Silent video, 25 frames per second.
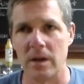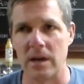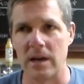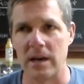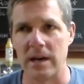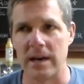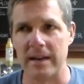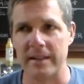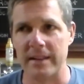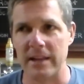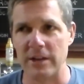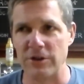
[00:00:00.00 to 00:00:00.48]

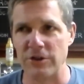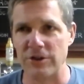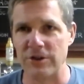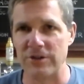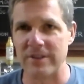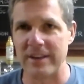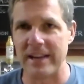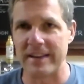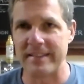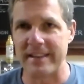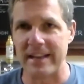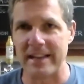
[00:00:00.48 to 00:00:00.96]
And then you
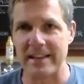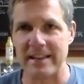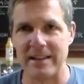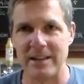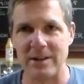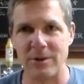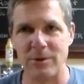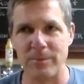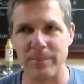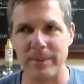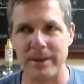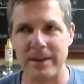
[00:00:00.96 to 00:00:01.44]
just get that
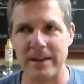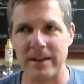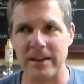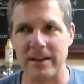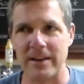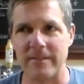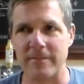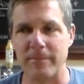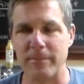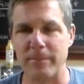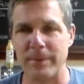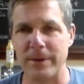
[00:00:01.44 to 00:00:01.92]
little bit
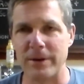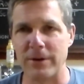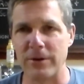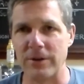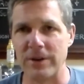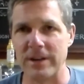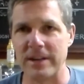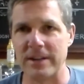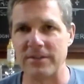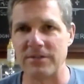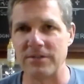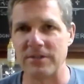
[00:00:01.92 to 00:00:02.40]
of
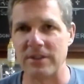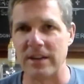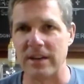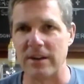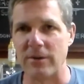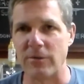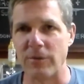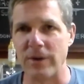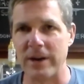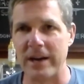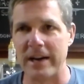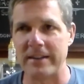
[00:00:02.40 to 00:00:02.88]
bitterness
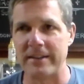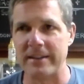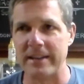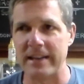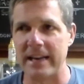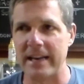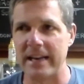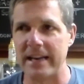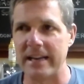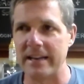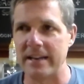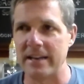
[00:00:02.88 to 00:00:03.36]
right at the
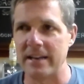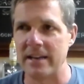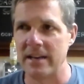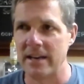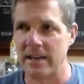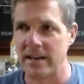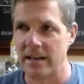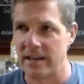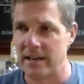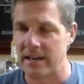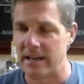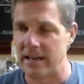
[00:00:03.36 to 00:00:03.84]
end.
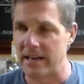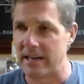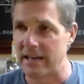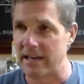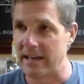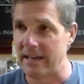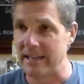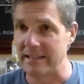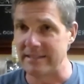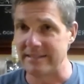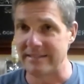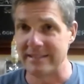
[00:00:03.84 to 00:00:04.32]

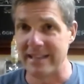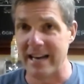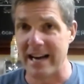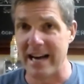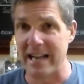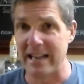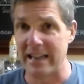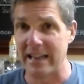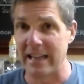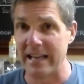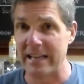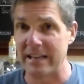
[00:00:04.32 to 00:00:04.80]
It's
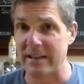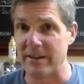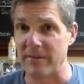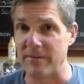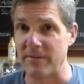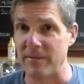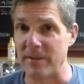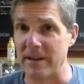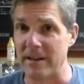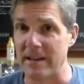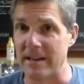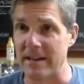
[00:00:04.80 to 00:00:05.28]
not like a
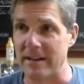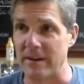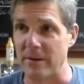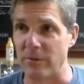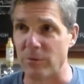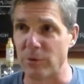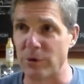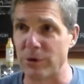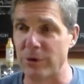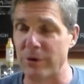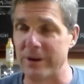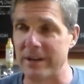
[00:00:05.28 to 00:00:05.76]

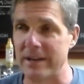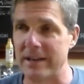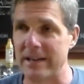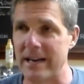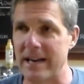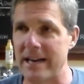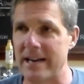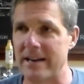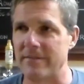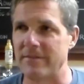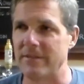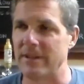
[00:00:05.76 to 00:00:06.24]
really
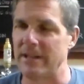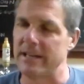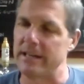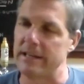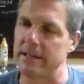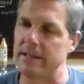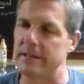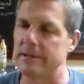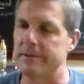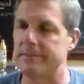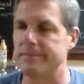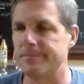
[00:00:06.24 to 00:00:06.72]
kind of like
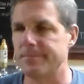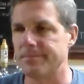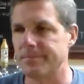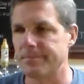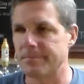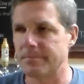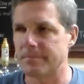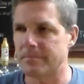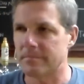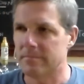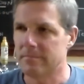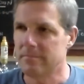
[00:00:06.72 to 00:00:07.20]
a
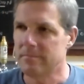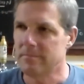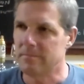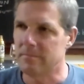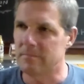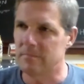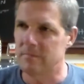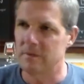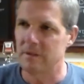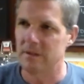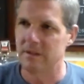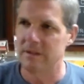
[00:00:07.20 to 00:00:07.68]

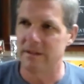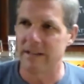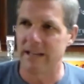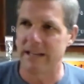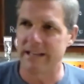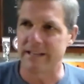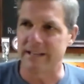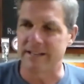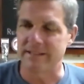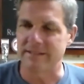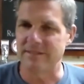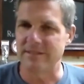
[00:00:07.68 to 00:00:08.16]

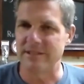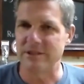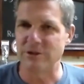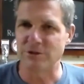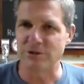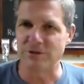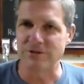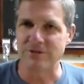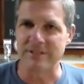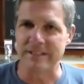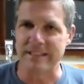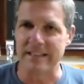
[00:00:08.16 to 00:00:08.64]

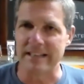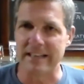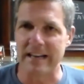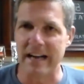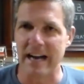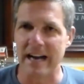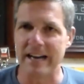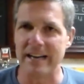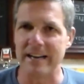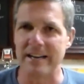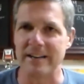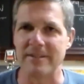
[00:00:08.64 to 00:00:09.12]
citrusy
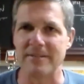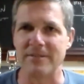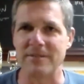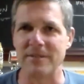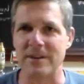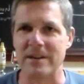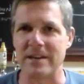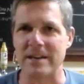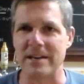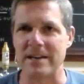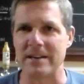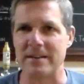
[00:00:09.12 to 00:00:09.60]
kind
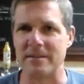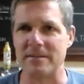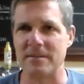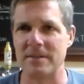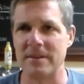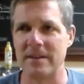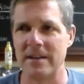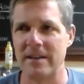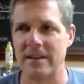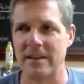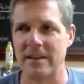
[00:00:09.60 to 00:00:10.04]
of